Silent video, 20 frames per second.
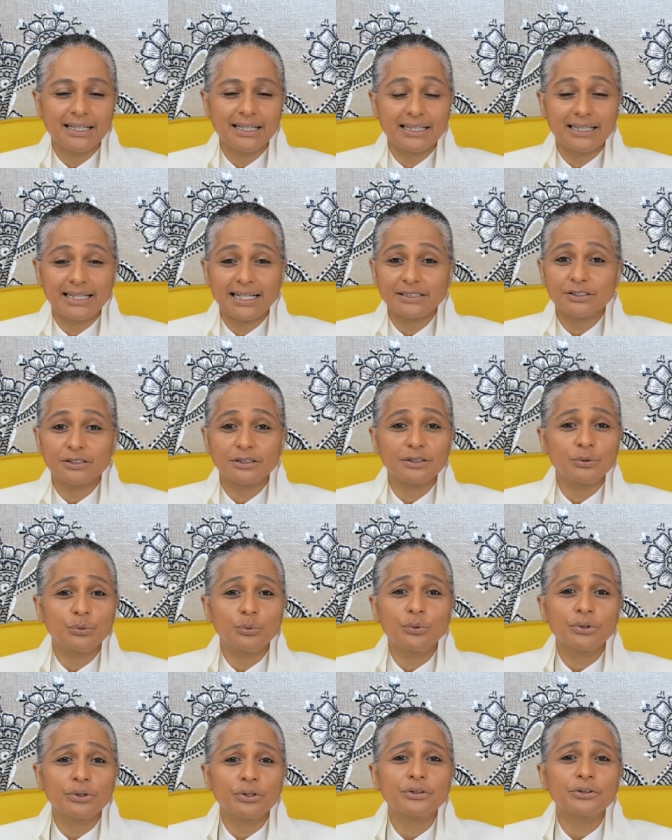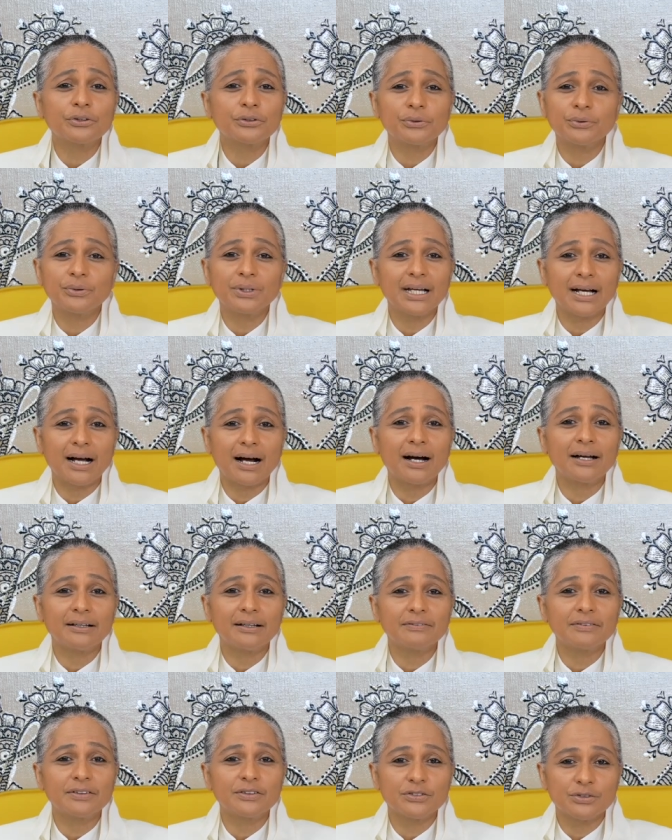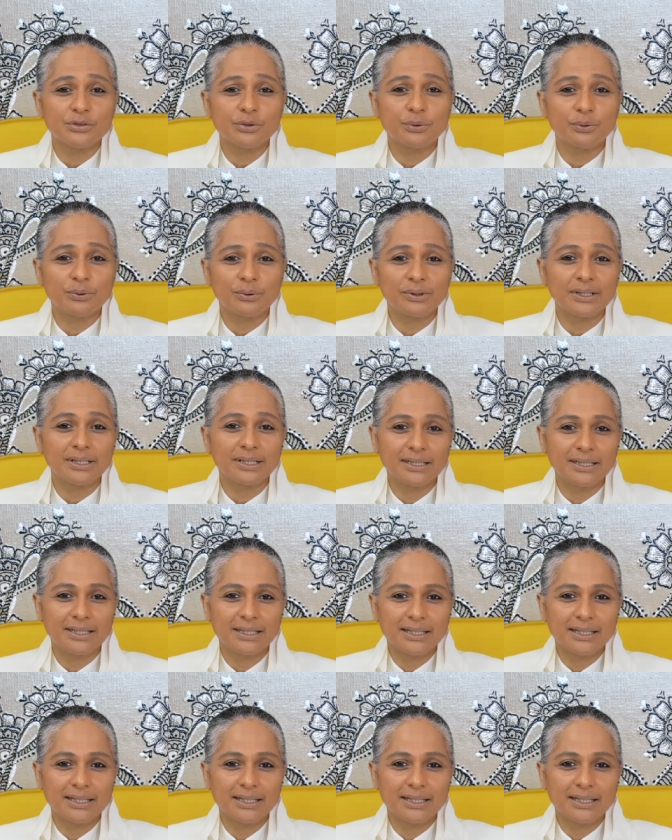can actually work through the eye of the soul